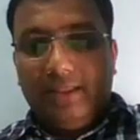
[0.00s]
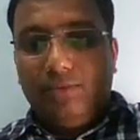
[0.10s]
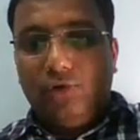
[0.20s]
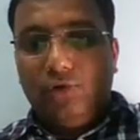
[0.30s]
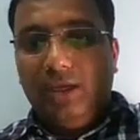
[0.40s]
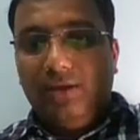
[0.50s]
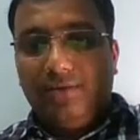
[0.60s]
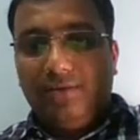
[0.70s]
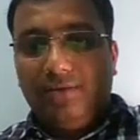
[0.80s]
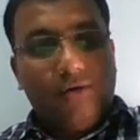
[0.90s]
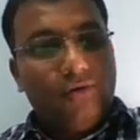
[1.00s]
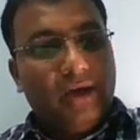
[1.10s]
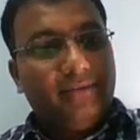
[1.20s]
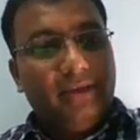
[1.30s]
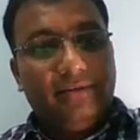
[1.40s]
Narendra Modi, Rahul
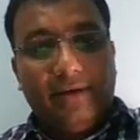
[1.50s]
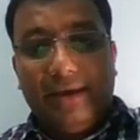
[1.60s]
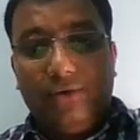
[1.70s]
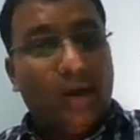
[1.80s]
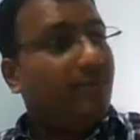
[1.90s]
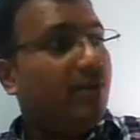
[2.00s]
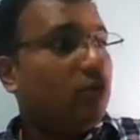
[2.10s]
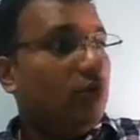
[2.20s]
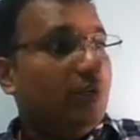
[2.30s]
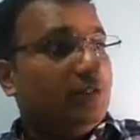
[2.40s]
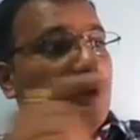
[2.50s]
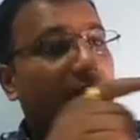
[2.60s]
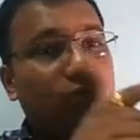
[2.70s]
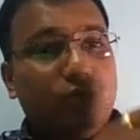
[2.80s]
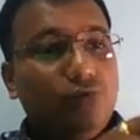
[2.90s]
Gandhi, Nehru and Virat Kohli.
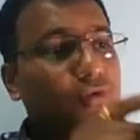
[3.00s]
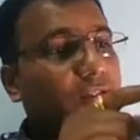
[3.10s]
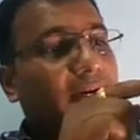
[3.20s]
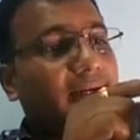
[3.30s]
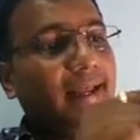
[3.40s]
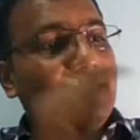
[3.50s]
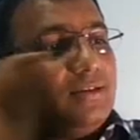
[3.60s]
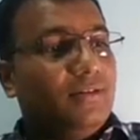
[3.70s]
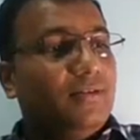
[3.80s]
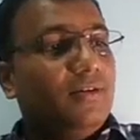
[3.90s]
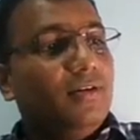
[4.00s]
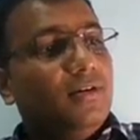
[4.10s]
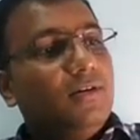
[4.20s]
So I need to choose a correct answer.